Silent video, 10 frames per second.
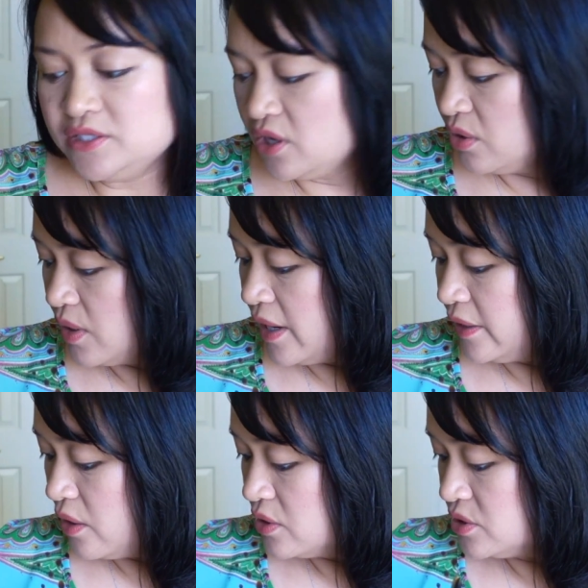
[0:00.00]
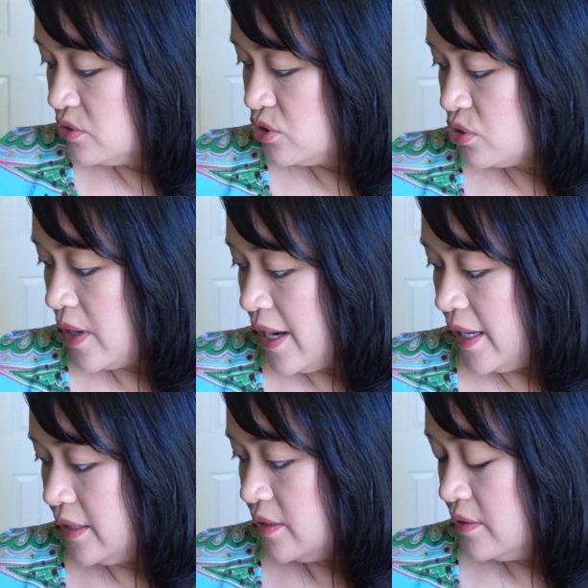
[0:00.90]
So I also
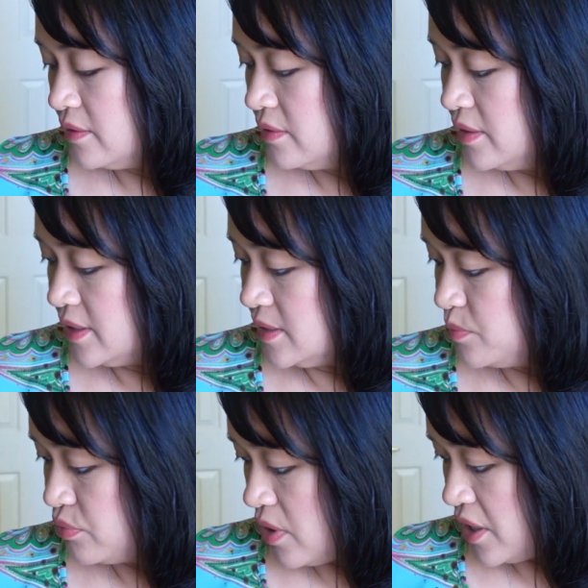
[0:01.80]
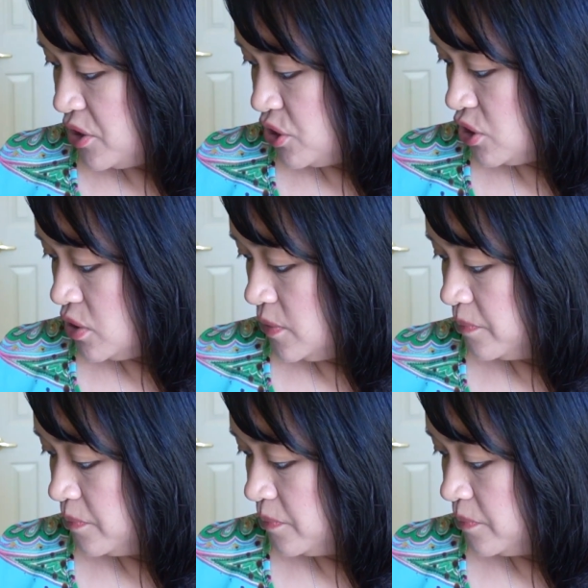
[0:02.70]
tried this brush